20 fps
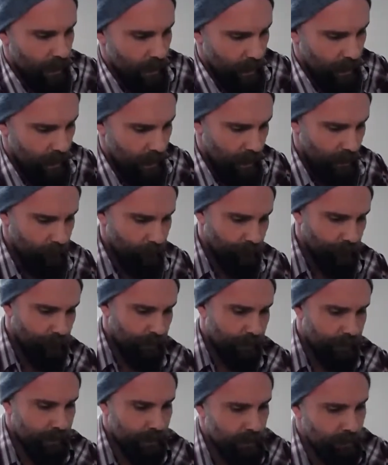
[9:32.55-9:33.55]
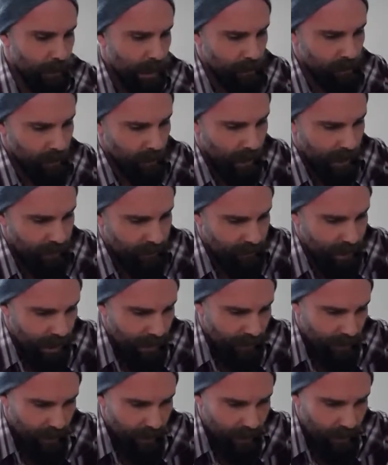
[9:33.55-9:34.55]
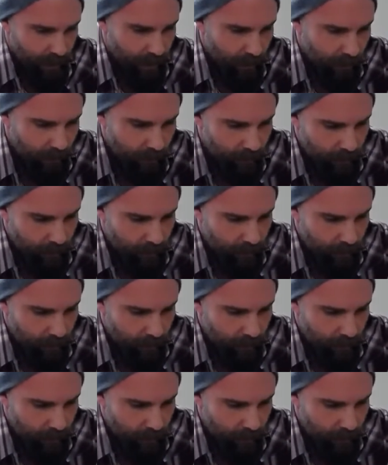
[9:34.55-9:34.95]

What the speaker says: It's a specialized technique,